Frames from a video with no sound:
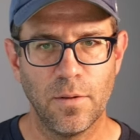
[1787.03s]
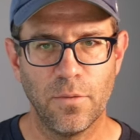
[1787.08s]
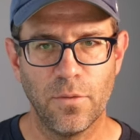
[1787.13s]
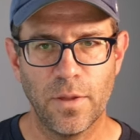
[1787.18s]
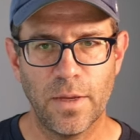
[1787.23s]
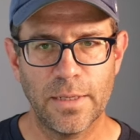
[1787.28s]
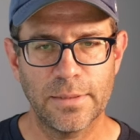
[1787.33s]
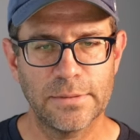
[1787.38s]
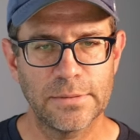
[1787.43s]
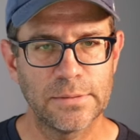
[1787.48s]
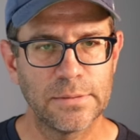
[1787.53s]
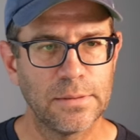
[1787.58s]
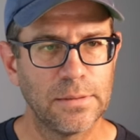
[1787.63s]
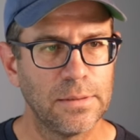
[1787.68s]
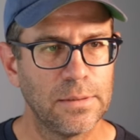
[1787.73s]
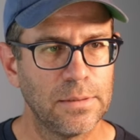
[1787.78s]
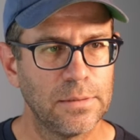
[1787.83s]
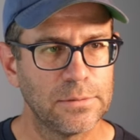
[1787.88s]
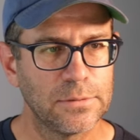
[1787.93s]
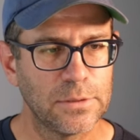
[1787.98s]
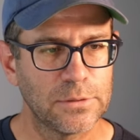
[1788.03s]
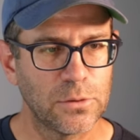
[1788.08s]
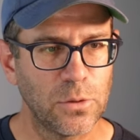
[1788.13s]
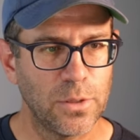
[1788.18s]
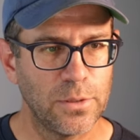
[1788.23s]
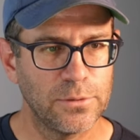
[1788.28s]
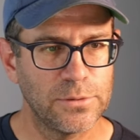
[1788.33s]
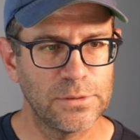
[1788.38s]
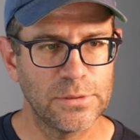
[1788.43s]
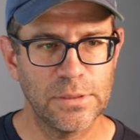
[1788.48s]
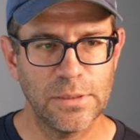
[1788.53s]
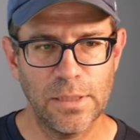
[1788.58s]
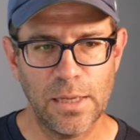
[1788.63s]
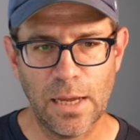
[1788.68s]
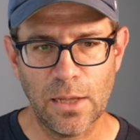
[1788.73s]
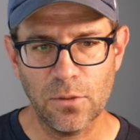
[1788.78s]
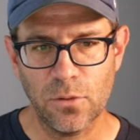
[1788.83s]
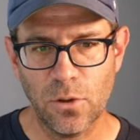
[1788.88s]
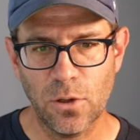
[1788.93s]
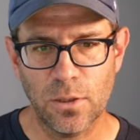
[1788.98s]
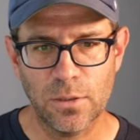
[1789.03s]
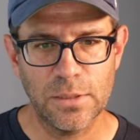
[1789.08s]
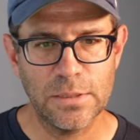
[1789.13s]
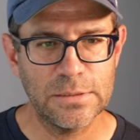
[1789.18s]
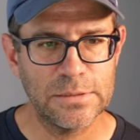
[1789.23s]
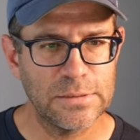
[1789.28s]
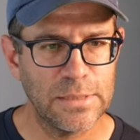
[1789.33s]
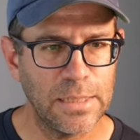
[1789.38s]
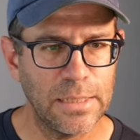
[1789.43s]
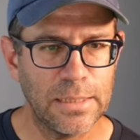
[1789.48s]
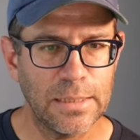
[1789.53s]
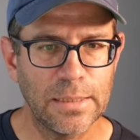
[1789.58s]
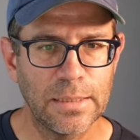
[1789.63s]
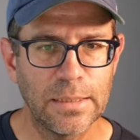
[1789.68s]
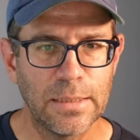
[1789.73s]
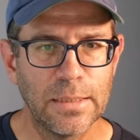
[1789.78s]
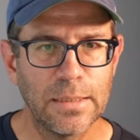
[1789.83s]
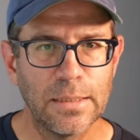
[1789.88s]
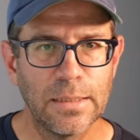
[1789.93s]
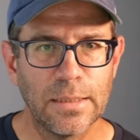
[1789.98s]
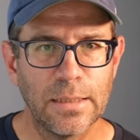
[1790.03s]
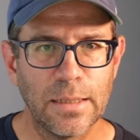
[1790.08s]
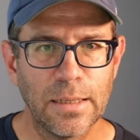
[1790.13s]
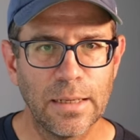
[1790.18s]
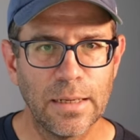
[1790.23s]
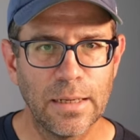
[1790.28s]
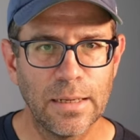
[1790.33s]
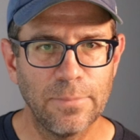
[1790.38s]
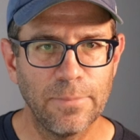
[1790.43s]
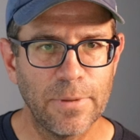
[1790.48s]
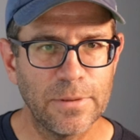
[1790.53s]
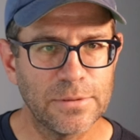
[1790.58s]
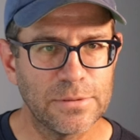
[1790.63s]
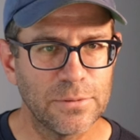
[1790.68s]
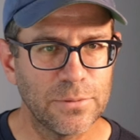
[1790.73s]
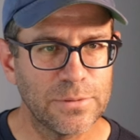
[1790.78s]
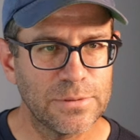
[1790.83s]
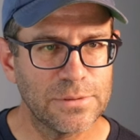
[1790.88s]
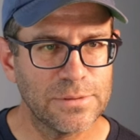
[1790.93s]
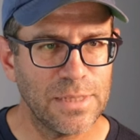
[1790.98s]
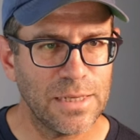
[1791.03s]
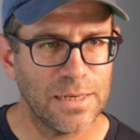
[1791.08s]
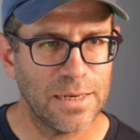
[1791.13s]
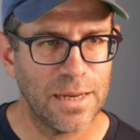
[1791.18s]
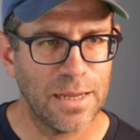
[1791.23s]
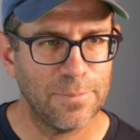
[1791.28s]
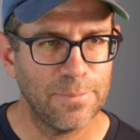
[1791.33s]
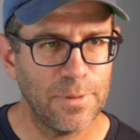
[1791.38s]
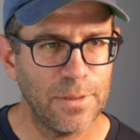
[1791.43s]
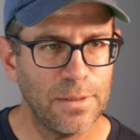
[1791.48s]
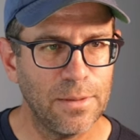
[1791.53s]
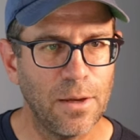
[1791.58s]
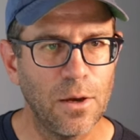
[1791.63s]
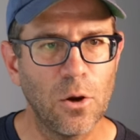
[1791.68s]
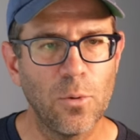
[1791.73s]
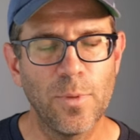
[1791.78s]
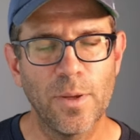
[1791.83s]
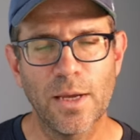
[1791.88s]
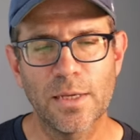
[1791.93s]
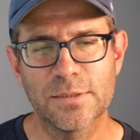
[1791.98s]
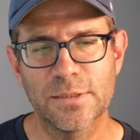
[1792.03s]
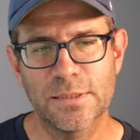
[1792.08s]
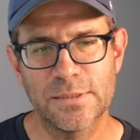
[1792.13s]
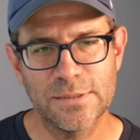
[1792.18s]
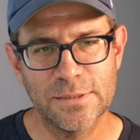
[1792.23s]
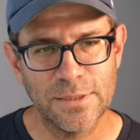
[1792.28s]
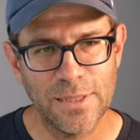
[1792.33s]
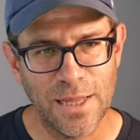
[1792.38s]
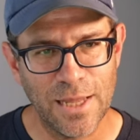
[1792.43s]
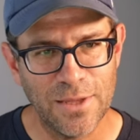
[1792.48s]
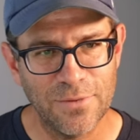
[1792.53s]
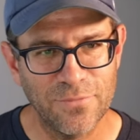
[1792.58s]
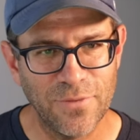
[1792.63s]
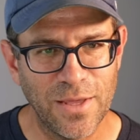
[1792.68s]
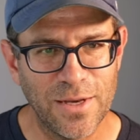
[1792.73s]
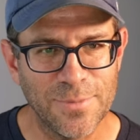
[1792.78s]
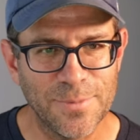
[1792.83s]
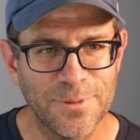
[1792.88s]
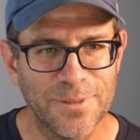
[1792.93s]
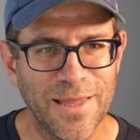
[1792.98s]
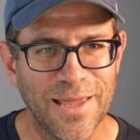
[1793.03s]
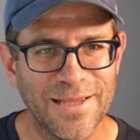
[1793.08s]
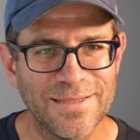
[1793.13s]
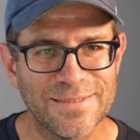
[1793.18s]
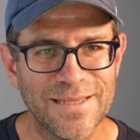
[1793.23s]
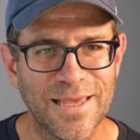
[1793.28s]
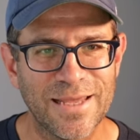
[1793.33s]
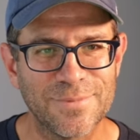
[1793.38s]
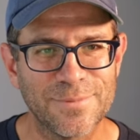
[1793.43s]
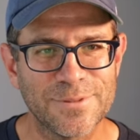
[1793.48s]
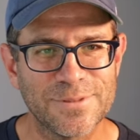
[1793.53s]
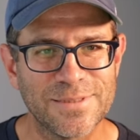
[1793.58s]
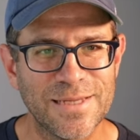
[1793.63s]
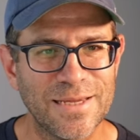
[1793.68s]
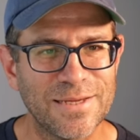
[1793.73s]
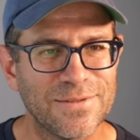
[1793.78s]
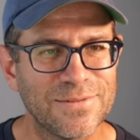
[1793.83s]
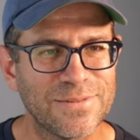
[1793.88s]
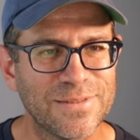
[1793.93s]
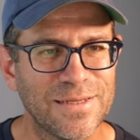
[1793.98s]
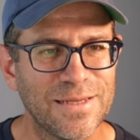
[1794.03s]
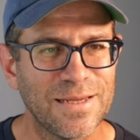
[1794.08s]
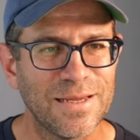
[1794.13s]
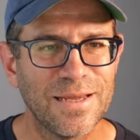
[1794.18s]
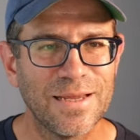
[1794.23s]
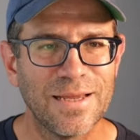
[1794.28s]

on that. So let's go ahead and see how long these take. Um, and so it's not happy. Oh, because I still have animal legs, animal sounds.